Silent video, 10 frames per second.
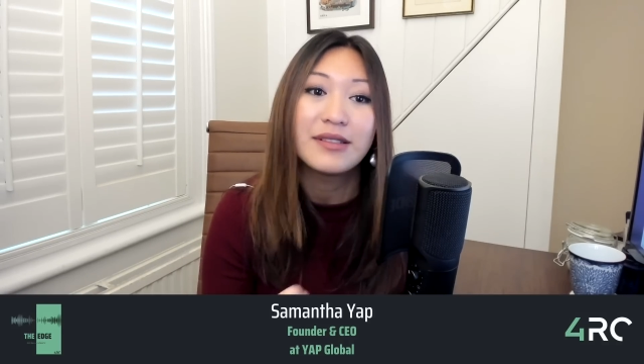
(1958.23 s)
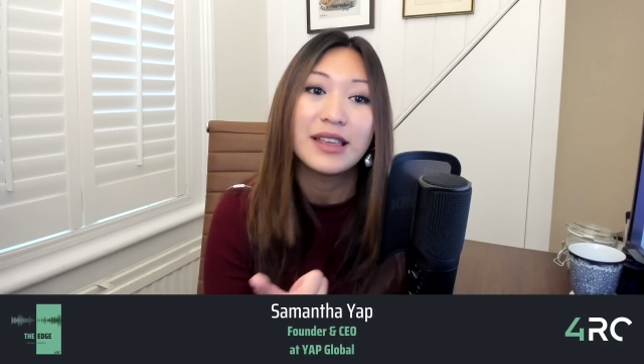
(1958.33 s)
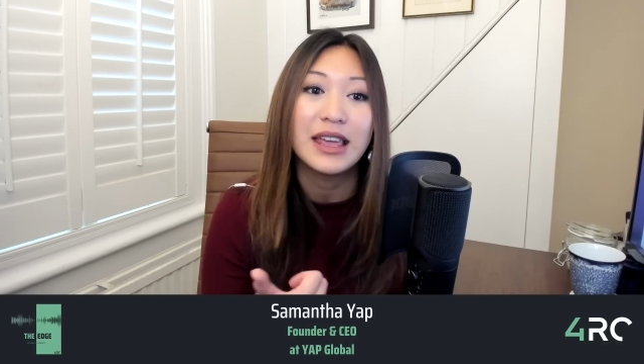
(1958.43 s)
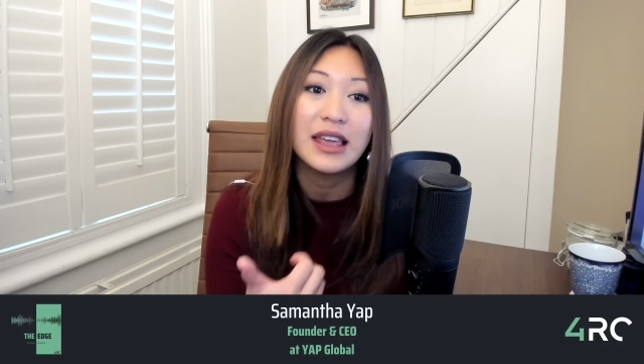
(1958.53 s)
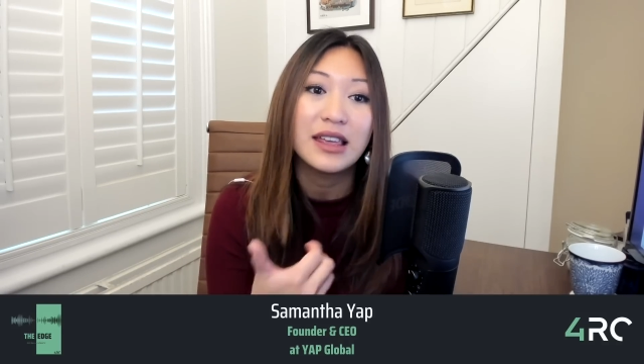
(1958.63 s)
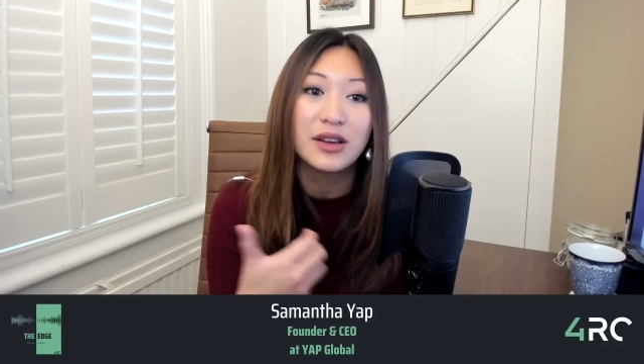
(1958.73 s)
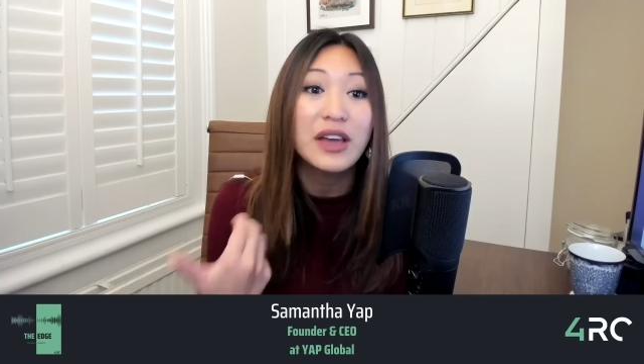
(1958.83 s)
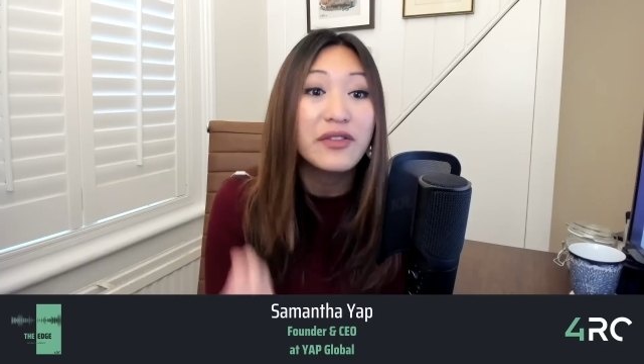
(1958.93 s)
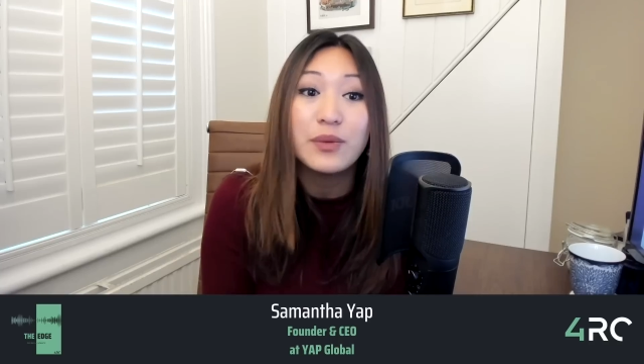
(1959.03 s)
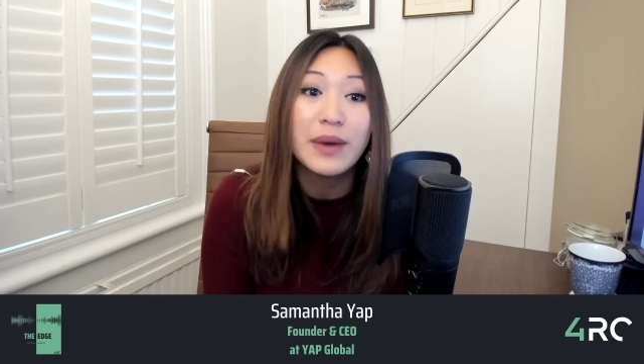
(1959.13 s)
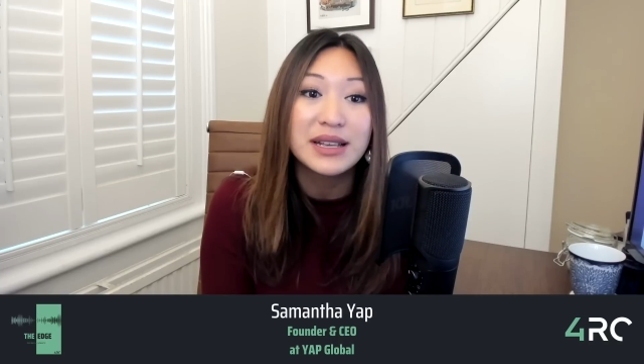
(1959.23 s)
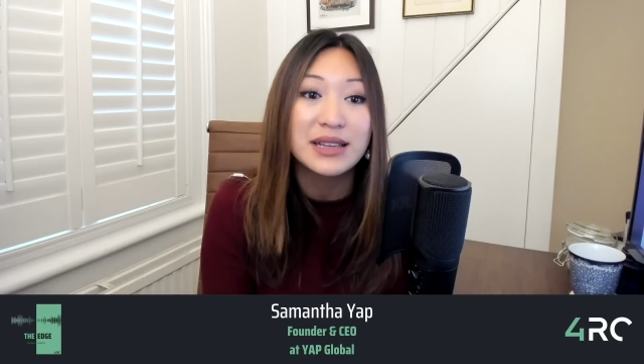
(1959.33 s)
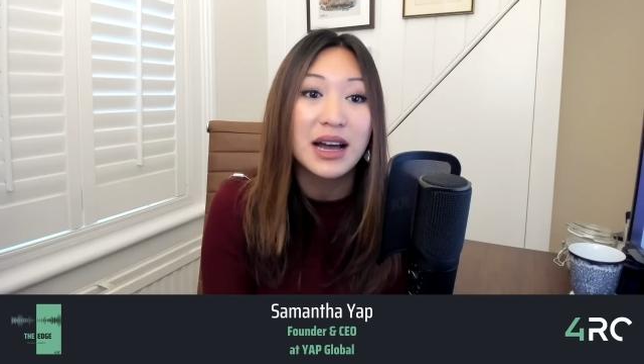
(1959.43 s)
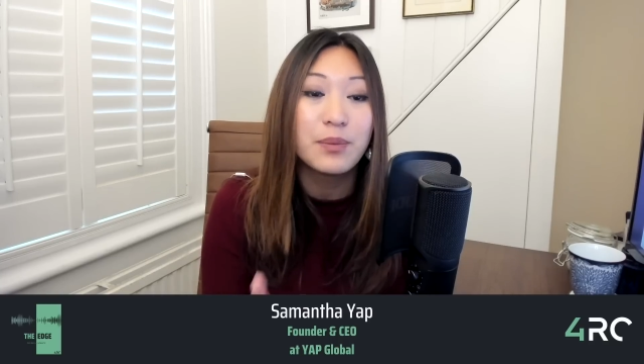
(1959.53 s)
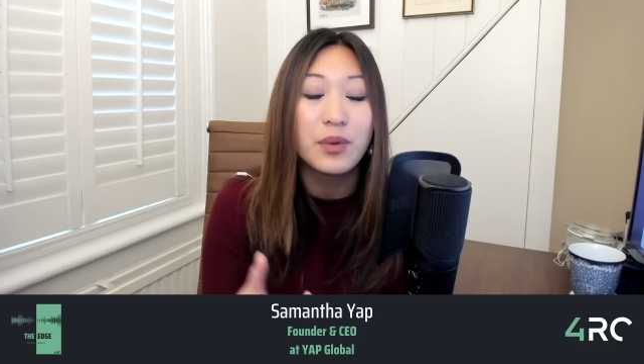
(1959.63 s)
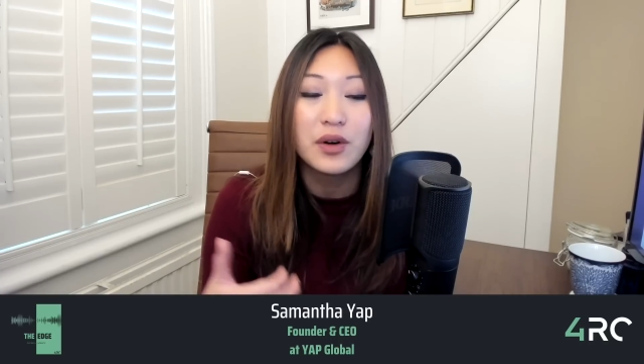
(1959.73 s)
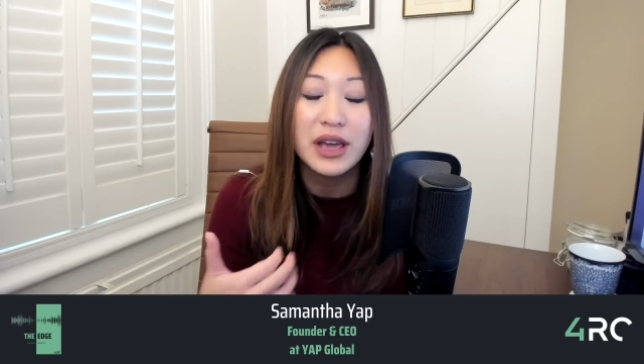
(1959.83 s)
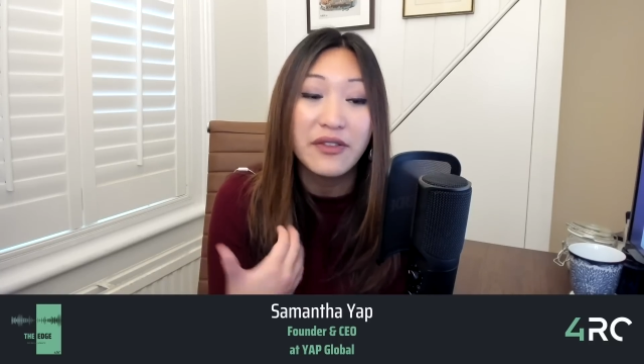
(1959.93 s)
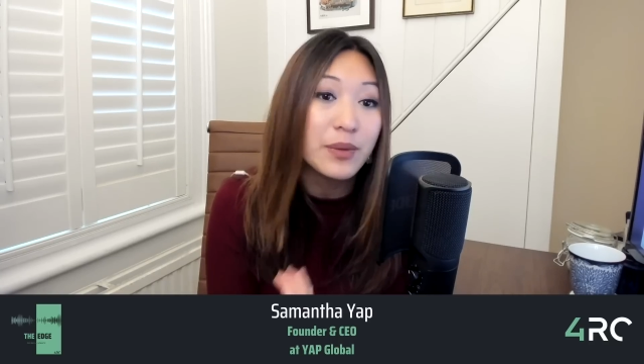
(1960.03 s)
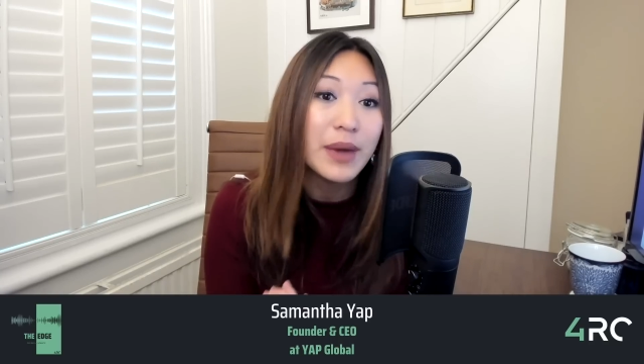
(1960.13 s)
if you messed up or
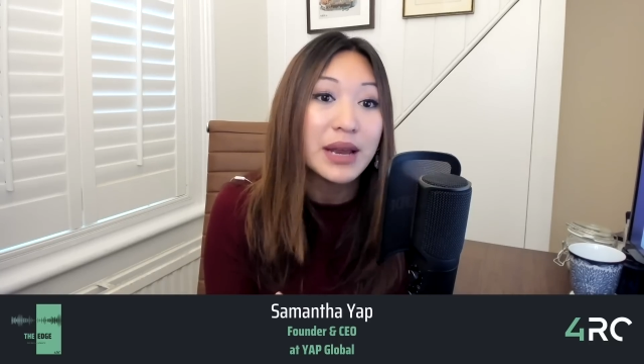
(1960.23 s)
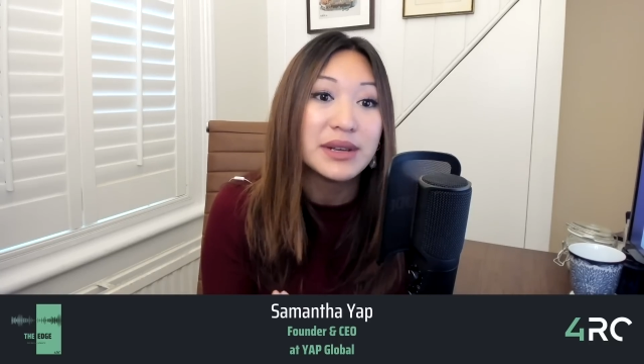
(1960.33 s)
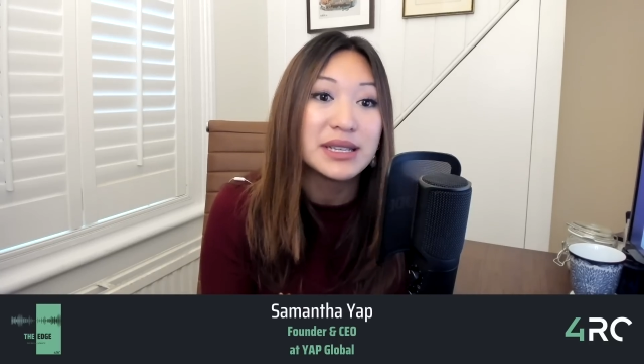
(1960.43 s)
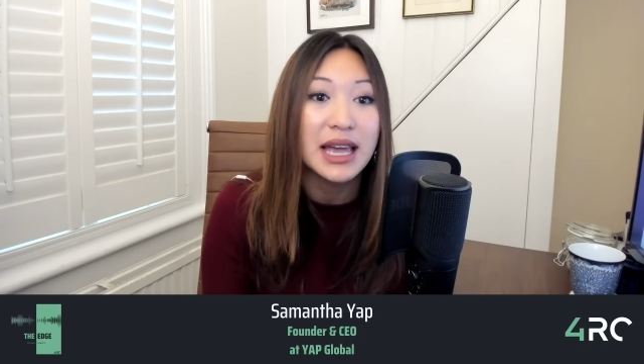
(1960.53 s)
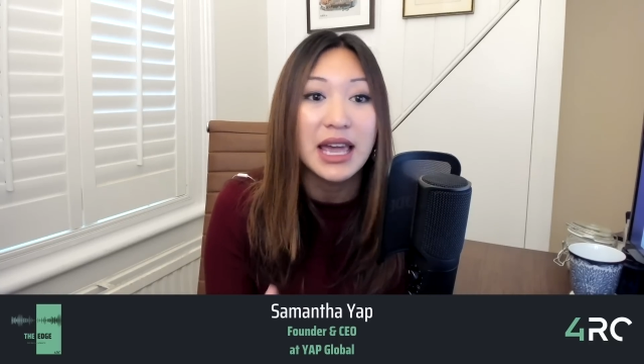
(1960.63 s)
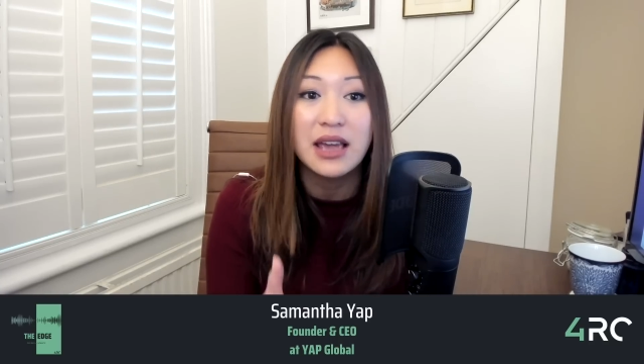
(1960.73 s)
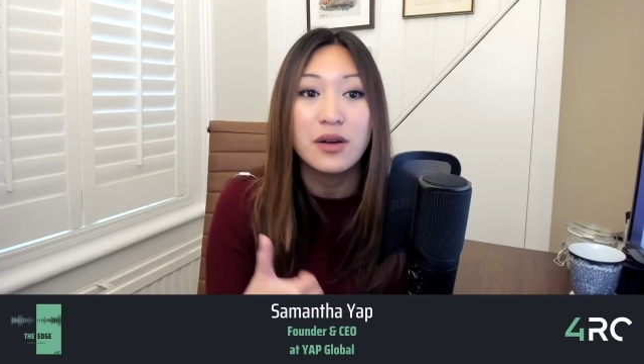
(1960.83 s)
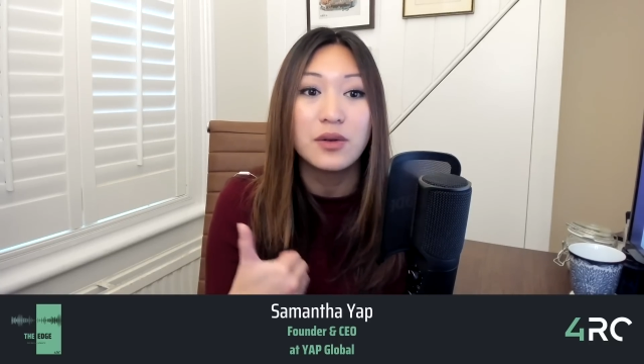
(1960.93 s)
if you made a mistake